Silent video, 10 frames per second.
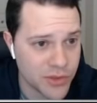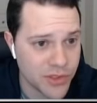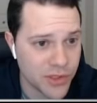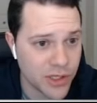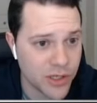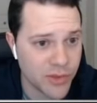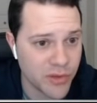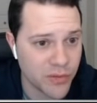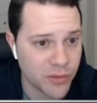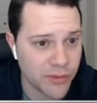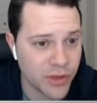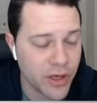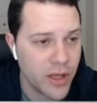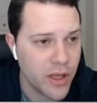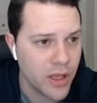turn card, beautiful river.
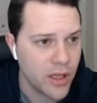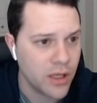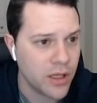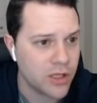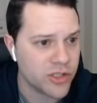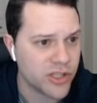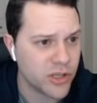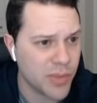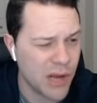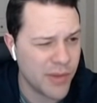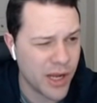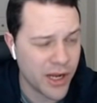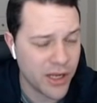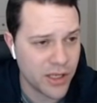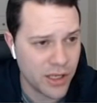And just under pot
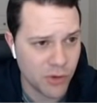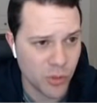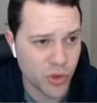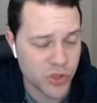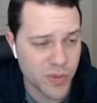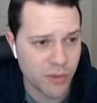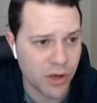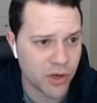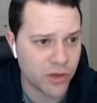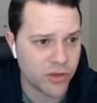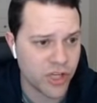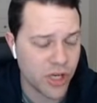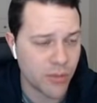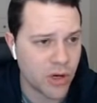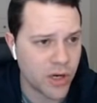behind, even though the board's paired, we are going to
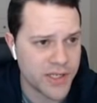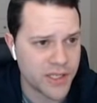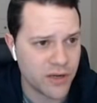jam our ace-high